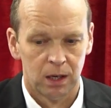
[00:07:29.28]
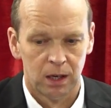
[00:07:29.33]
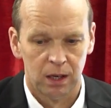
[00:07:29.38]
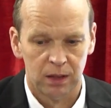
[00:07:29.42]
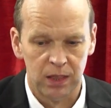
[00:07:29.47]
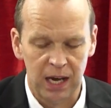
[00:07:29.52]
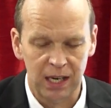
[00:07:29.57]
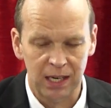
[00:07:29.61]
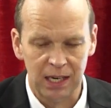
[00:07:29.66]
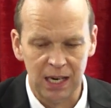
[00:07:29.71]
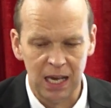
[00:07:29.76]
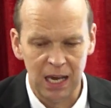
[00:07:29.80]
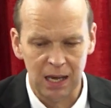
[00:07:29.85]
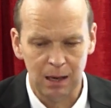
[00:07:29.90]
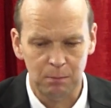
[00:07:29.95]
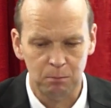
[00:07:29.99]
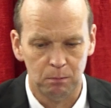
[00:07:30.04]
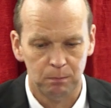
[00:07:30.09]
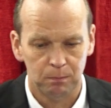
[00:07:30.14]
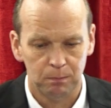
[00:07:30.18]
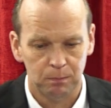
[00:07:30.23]
And that
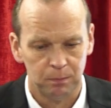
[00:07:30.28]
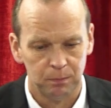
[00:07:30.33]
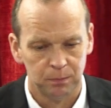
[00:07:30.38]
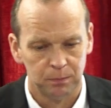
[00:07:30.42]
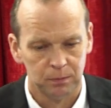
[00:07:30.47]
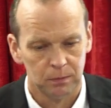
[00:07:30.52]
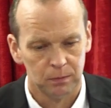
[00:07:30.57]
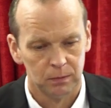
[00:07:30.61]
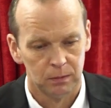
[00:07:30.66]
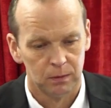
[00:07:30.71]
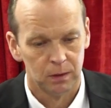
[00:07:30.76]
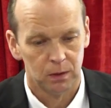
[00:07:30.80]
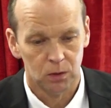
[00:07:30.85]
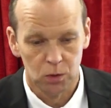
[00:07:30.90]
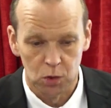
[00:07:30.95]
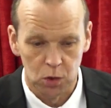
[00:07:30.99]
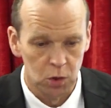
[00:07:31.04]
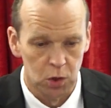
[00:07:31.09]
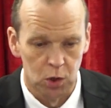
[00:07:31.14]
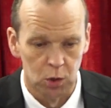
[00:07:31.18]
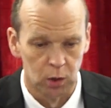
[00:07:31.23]
name,
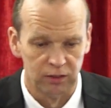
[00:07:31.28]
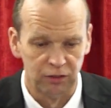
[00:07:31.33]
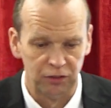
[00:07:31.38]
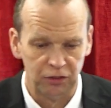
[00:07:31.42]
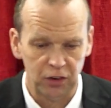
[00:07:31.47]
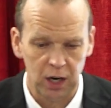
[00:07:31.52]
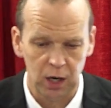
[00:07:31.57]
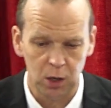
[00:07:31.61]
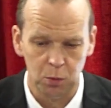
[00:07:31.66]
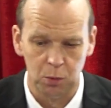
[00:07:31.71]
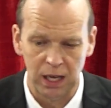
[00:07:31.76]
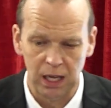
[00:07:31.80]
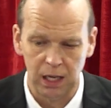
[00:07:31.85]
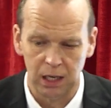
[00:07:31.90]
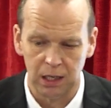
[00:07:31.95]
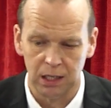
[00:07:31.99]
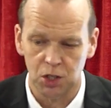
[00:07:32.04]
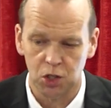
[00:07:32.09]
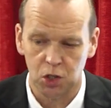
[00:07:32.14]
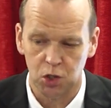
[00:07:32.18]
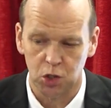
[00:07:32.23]
you know it very
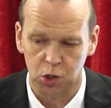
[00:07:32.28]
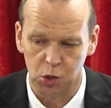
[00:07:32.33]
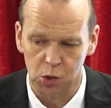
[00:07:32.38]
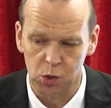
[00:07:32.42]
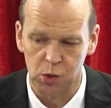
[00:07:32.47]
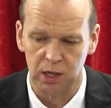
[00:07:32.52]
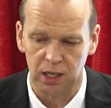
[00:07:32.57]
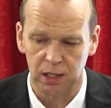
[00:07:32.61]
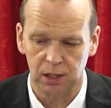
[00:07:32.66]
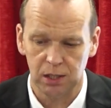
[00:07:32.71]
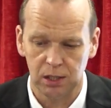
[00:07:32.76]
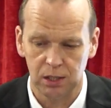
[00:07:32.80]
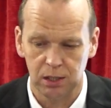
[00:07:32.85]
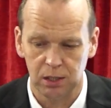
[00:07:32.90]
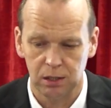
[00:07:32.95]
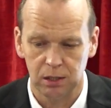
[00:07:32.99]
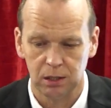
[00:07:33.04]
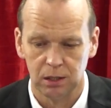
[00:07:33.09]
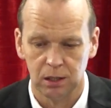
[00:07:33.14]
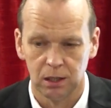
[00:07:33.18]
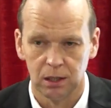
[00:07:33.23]
well, is
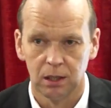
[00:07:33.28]
Judas